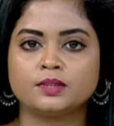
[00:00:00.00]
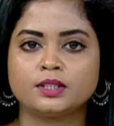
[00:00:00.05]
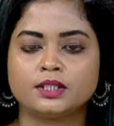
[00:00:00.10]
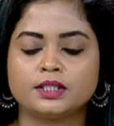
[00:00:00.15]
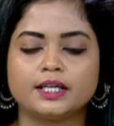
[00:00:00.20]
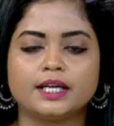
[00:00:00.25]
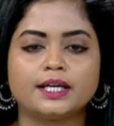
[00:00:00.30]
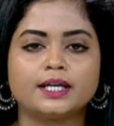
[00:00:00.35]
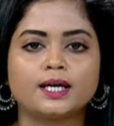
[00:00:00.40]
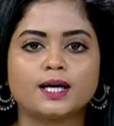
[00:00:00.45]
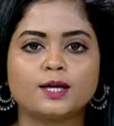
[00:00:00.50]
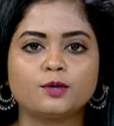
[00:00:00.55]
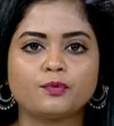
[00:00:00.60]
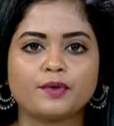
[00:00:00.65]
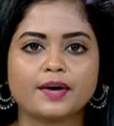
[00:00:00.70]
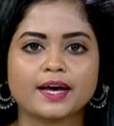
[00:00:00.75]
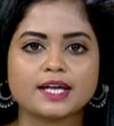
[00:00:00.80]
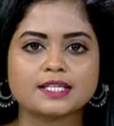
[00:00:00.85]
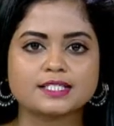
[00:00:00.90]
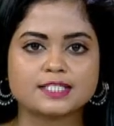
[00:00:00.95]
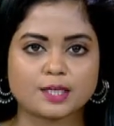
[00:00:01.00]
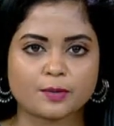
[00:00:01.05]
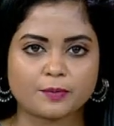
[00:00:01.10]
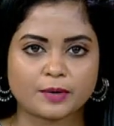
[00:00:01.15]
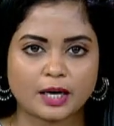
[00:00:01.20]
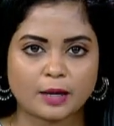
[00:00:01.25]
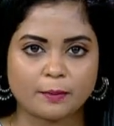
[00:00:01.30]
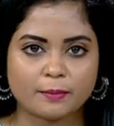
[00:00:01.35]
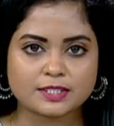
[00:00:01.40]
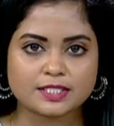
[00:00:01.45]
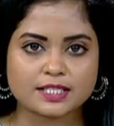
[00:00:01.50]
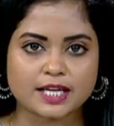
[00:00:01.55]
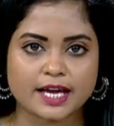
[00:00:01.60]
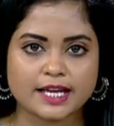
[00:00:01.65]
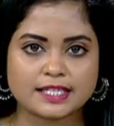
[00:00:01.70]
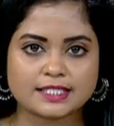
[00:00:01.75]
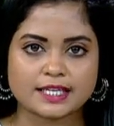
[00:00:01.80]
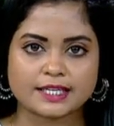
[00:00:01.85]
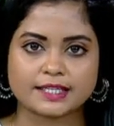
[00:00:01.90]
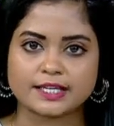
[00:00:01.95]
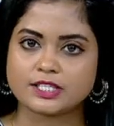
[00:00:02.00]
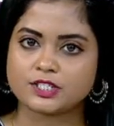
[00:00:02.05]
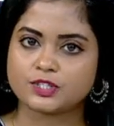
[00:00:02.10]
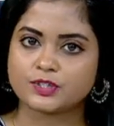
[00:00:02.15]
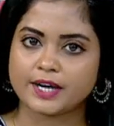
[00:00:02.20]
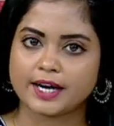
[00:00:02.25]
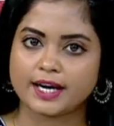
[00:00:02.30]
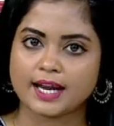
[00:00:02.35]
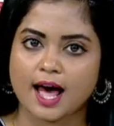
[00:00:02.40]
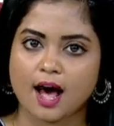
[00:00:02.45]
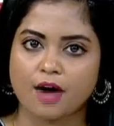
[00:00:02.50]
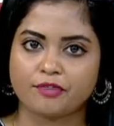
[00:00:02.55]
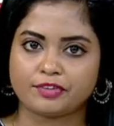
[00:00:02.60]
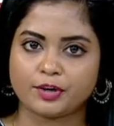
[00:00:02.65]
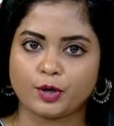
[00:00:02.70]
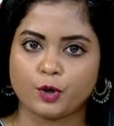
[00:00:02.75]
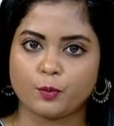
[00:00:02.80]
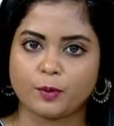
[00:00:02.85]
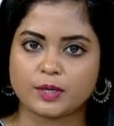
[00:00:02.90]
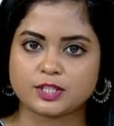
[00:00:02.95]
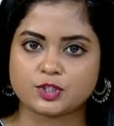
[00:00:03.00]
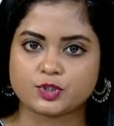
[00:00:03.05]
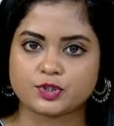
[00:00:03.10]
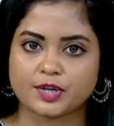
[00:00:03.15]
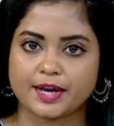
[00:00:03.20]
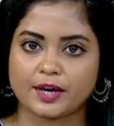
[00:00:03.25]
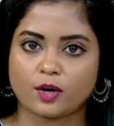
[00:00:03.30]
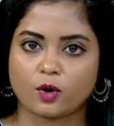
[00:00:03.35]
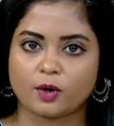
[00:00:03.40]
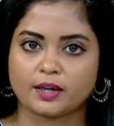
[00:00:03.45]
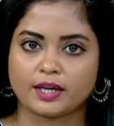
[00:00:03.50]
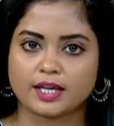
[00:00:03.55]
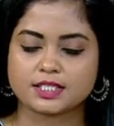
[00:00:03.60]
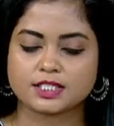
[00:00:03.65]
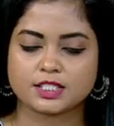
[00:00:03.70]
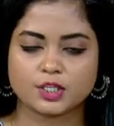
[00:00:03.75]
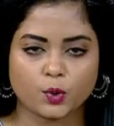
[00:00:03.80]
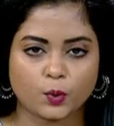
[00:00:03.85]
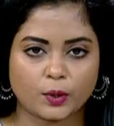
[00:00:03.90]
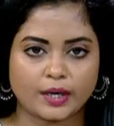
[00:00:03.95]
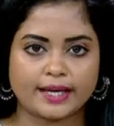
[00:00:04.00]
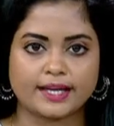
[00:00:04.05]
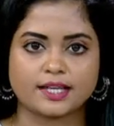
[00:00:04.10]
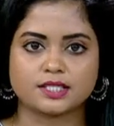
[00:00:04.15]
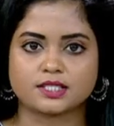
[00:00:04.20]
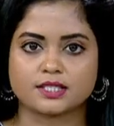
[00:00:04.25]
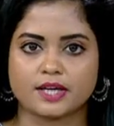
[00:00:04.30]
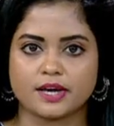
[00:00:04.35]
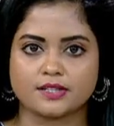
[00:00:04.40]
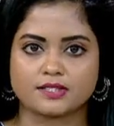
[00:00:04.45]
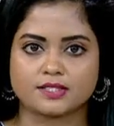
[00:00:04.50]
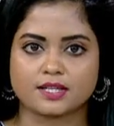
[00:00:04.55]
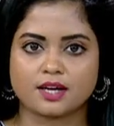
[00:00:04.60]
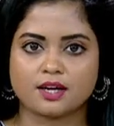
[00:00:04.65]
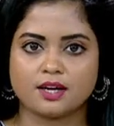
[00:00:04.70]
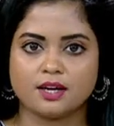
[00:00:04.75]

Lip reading: Iran fired several missiles at Israel after US strike on its nuclear sites.